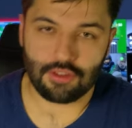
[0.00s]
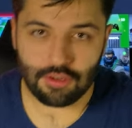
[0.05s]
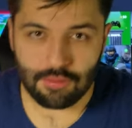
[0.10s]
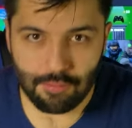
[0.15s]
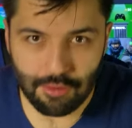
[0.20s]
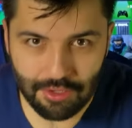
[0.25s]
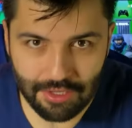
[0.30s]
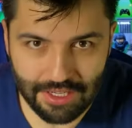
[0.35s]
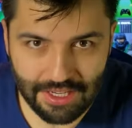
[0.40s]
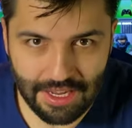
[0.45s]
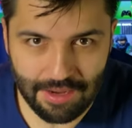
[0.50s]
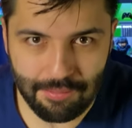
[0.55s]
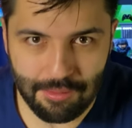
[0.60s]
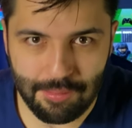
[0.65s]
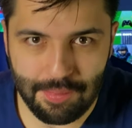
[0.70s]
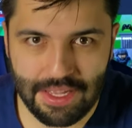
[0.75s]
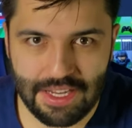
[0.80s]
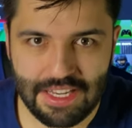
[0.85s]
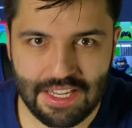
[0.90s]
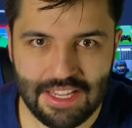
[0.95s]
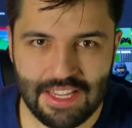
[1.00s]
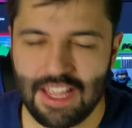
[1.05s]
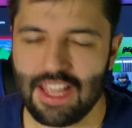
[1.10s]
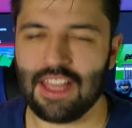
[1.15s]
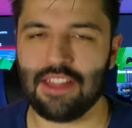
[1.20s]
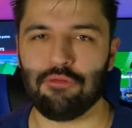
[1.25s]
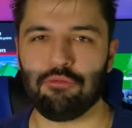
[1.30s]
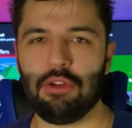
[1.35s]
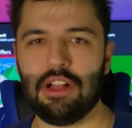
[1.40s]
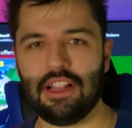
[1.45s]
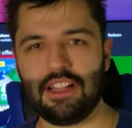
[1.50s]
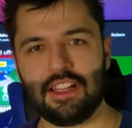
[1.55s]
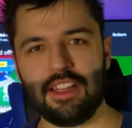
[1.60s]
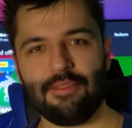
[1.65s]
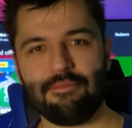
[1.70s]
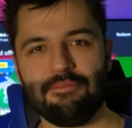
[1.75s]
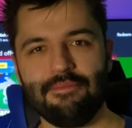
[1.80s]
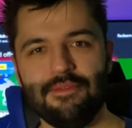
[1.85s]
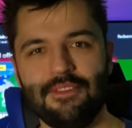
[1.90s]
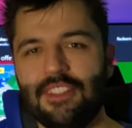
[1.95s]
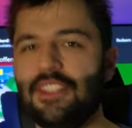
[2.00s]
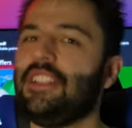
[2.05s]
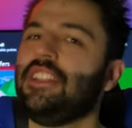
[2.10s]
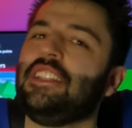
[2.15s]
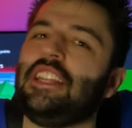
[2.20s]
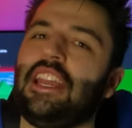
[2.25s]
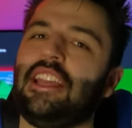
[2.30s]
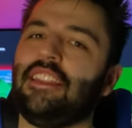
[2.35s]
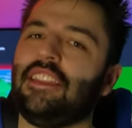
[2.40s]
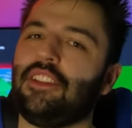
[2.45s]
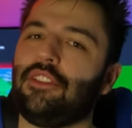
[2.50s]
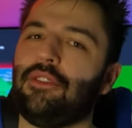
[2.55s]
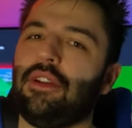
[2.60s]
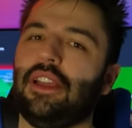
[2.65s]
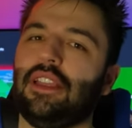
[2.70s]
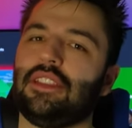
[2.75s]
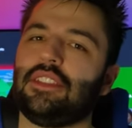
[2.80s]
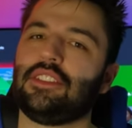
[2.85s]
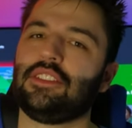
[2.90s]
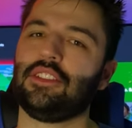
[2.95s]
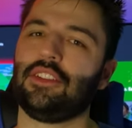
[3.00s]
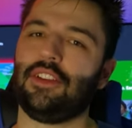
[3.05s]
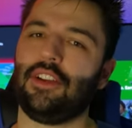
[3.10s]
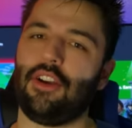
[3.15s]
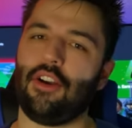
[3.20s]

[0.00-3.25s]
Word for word: Good morning, everybody, and welcome to the Daily Quest.